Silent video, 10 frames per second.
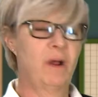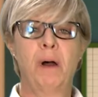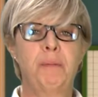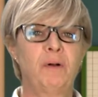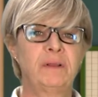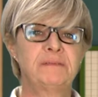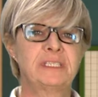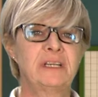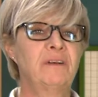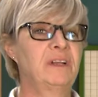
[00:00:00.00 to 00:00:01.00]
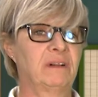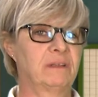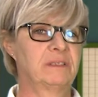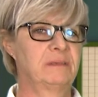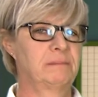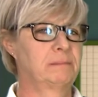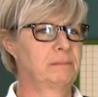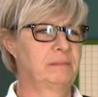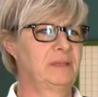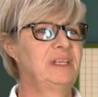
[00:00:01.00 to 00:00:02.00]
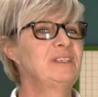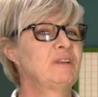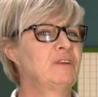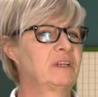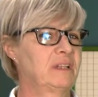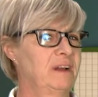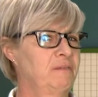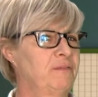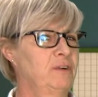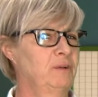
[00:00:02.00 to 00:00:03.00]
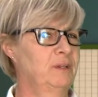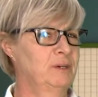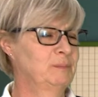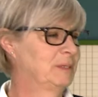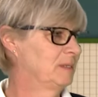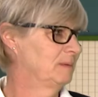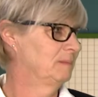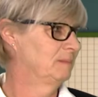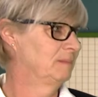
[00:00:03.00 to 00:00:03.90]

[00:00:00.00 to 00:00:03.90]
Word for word: a bowl of cereals. These look like Froot Loops.